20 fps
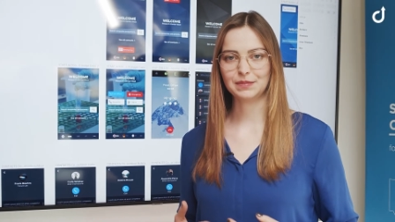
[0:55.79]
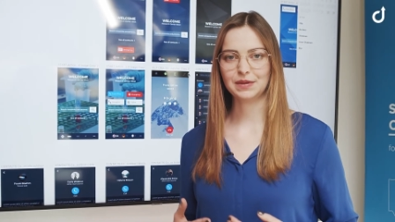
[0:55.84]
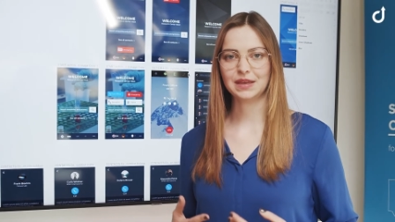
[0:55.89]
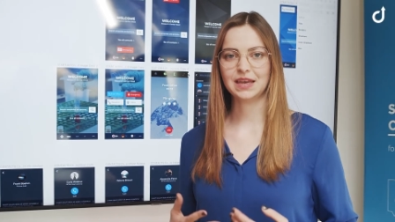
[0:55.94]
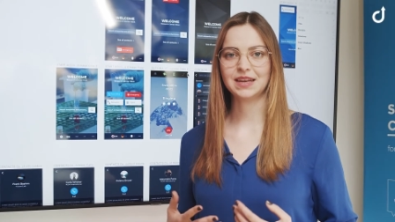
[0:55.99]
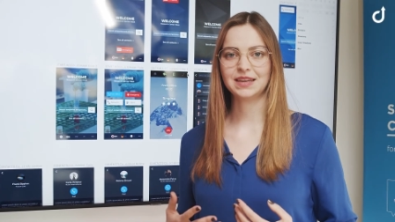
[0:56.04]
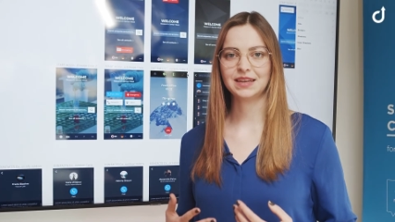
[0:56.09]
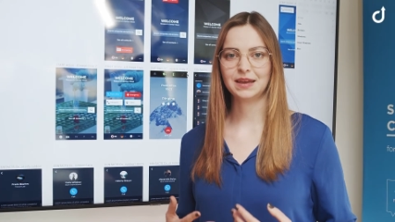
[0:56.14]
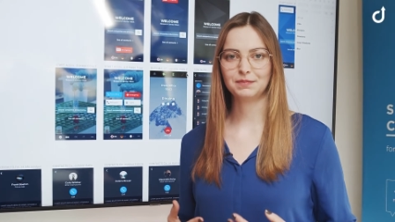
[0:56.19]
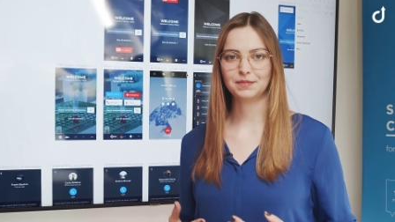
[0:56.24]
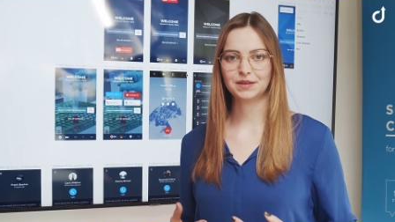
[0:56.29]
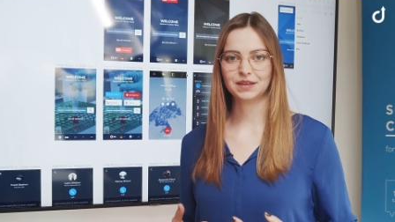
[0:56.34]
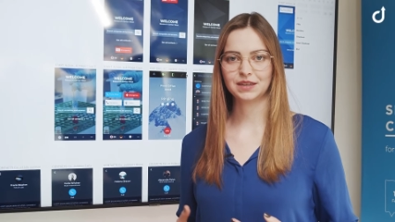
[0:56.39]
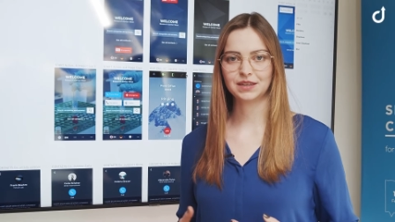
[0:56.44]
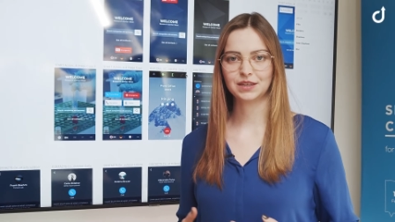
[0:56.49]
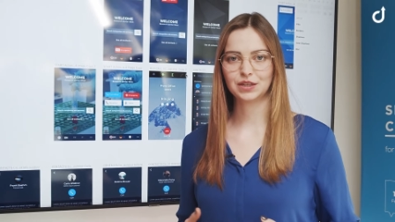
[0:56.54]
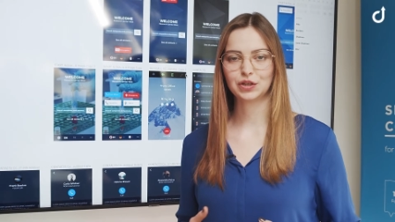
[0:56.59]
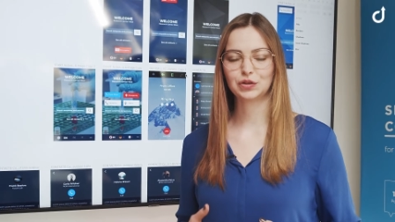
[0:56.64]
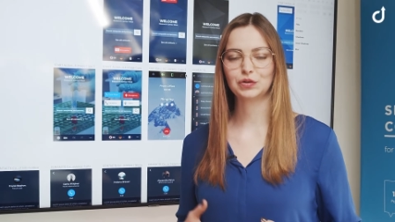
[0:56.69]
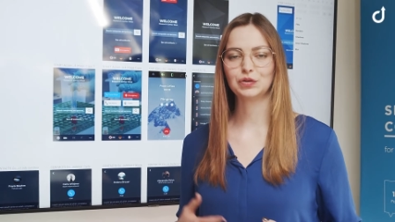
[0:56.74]
be
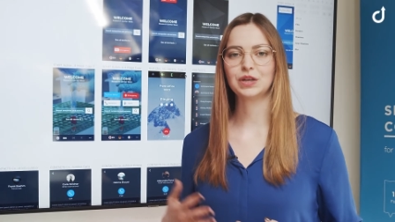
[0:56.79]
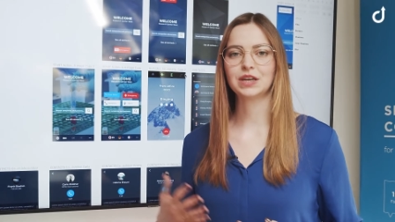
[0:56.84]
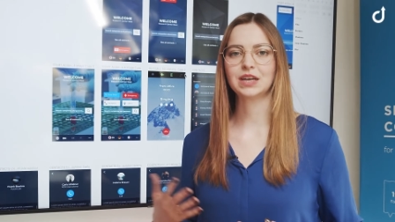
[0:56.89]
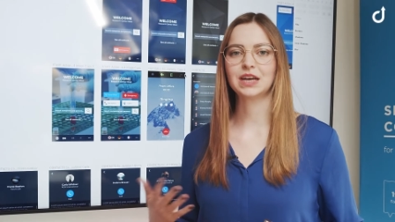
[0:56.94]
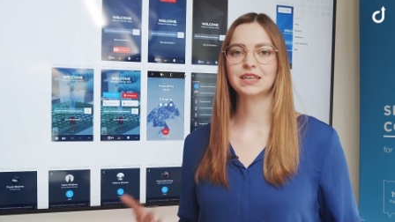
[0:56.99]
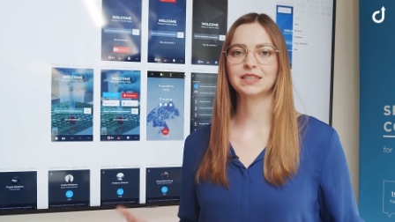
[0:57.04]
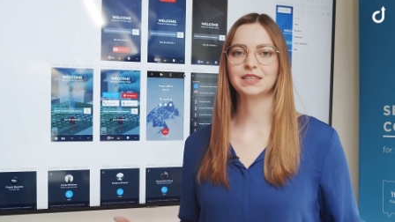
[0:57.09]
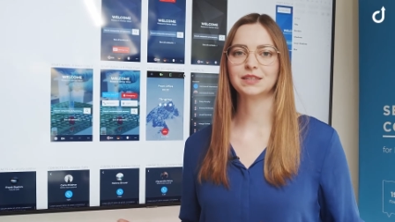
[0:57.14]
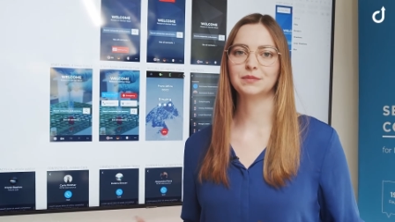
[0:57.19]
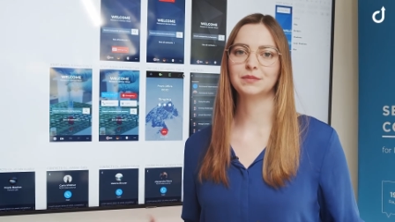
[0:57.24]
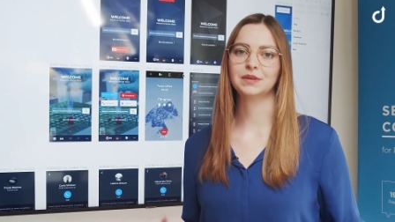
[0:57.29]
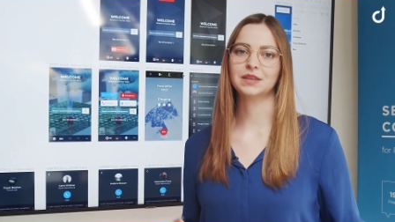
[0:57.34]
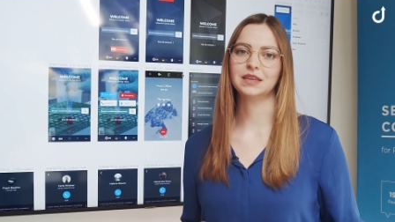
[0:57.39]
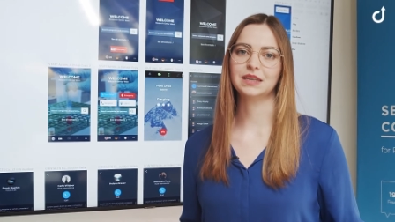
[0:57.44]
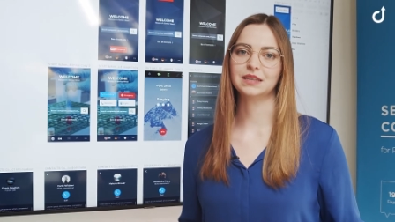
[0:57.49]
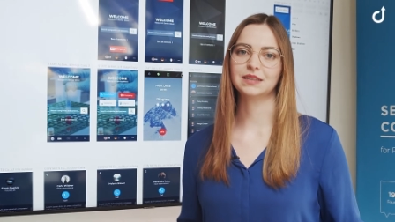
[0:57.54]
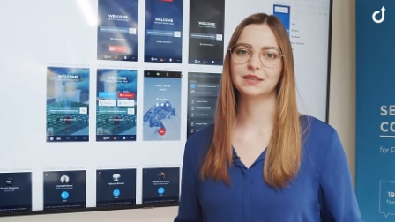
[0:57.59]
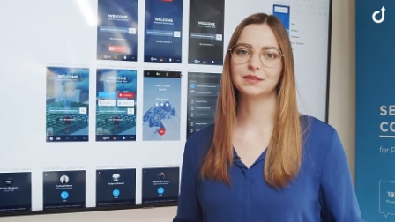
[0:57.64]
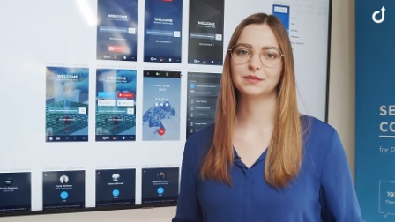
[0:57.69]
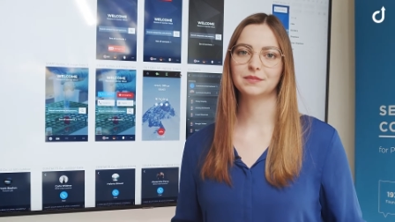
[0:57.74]
adapted to the customer
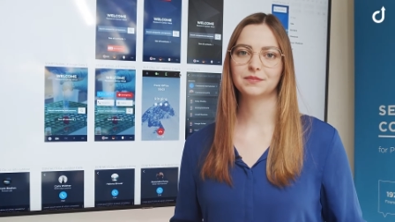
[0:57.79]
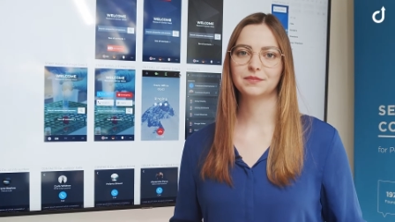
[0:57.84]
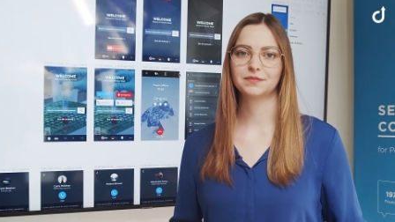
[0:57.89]
needs.